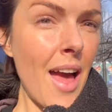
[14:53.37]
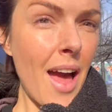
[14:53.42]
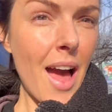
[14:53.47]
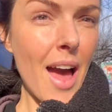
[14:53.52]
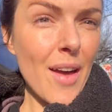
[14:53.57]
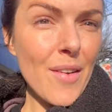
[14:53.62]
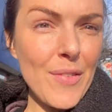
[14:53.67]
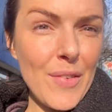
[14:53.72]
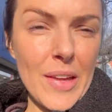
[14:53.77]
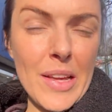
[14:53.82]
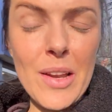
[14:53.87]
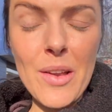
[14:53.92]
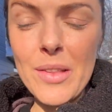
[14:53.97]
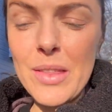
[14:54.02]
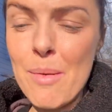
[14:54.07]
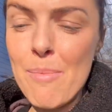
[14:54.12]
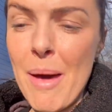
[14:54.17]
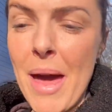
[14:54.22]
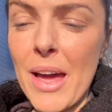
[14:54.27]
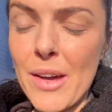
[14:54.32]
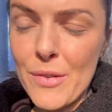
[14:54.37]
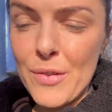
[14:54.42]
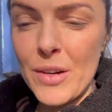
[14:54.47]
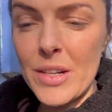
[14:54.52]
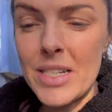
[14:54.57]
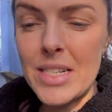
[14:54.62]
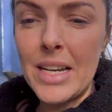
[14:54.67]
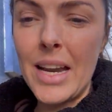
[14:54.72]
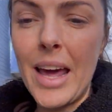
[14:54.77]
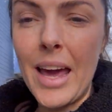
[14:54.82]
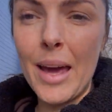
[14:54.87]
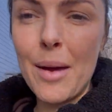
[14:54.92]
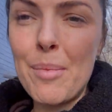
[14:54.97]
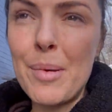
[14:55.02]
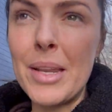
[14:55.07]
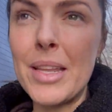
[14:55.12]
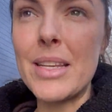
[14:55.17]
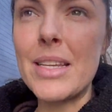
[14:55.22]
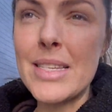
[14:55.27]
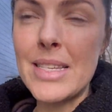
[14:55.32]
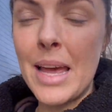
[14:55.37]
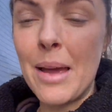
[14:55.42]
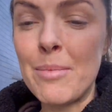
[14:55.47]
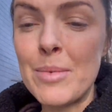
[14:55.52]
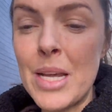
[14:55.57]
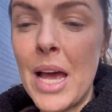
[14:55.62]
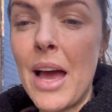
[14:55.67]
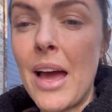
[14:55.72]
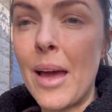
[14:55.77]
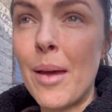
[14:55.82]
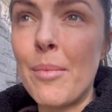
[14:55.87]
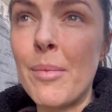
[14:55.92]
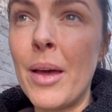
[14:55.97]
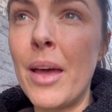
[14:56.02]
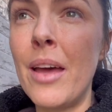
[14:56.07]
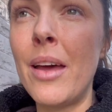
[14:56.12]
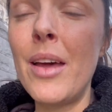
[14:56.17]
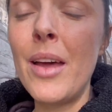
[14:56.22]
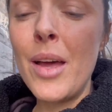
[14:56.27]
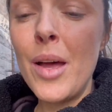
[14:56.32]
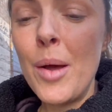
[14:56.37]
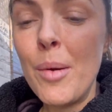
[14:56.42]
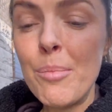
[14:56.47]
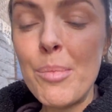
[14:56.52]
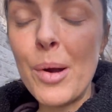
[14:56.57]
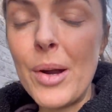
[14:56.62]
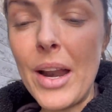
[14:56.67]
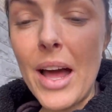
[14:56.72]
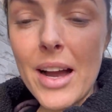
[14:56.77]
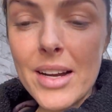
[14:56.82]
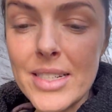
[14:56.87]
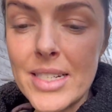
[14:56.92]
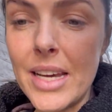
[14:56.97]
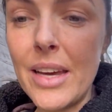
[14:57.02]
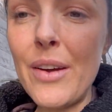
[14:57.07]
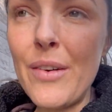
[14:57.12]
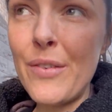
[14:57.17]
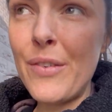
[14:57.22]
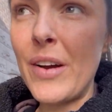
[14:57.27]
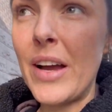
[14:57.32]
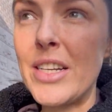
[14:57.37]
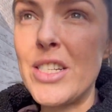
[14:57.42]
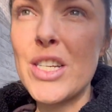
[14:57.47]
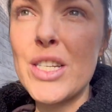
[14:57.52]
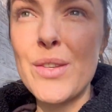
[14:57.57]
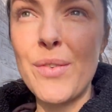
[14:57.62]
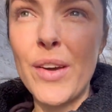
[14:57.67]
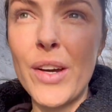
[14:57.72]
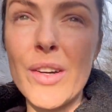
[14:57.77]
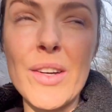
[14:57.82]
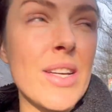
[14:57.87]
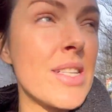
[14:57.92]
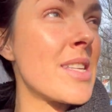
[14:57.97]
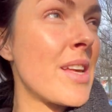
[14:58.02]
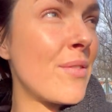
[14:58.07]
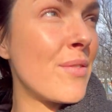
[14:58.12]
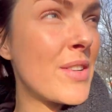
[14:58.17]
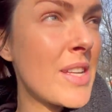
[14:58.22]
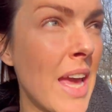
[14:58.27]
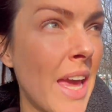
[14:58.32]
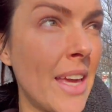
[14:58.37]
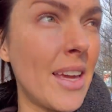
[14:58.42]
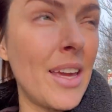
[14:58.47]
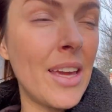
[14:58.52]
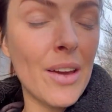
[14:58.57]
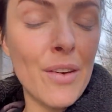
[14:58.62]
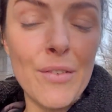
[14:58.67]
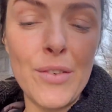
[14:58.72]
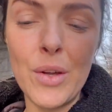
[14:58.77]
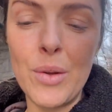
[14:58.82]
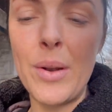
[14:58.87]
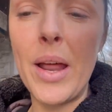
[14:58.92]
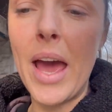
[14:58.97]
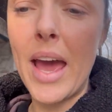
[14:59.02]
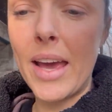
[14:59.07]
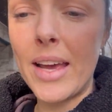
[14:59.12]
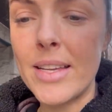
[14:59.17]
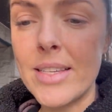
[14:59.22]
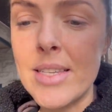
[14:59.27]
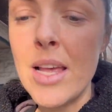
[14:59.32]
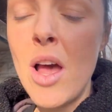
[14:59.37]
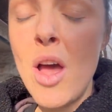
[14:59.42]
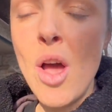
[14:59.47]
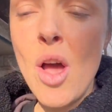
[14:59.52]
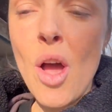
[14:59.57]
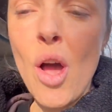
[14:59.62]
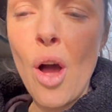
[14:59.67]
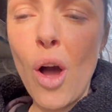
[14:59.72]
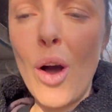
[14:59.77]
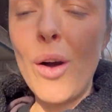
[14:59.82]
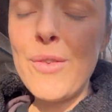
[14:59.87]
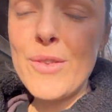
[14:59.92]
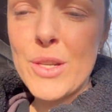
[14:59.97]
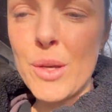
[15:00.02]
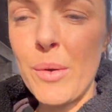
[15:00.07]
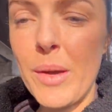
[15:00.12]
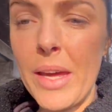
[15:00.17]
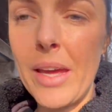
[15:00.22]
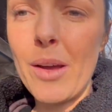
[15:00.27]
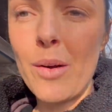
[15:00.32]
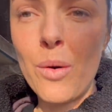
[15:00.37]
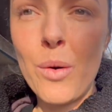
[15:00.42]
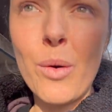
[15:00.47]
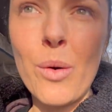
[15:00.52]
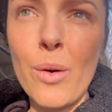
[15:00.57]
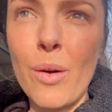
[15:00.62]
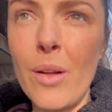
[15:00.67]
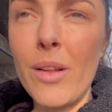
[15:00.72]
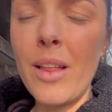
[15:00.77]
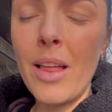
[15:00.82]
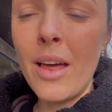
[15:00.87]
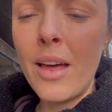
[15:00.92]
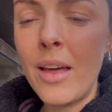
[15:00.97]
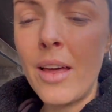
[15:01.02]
I feel on the back foot today, but at the same time, productive. I just feel because it's taking a few days off doing all